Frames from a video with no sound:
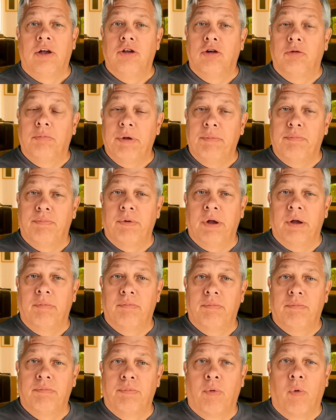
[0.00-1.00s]
you'll be
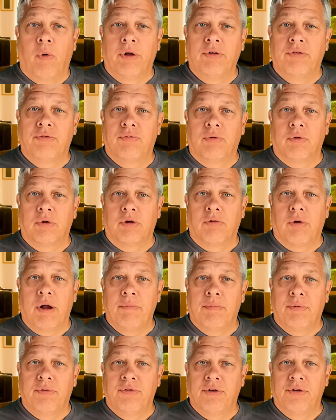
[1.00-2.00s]
poised for a
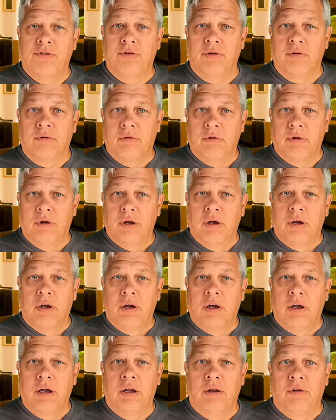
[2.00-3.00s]
great position
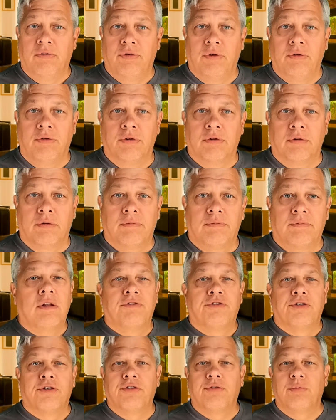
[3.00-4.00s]
in the future.
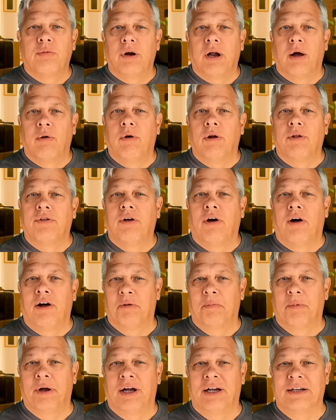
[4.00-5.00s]
The first one I want to
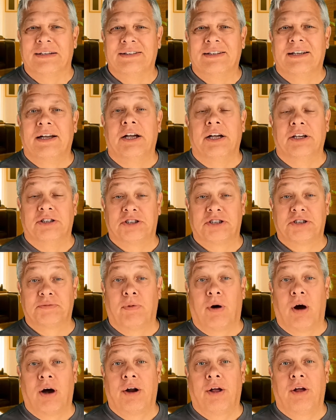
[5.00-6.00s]
talk about is
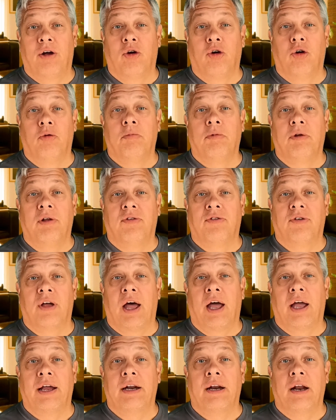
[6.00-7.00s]
Smart Home
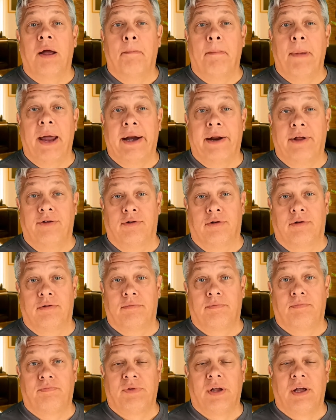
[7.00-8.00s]
Design Manager.
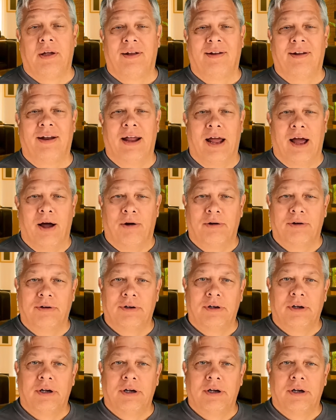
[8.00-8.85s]
Now,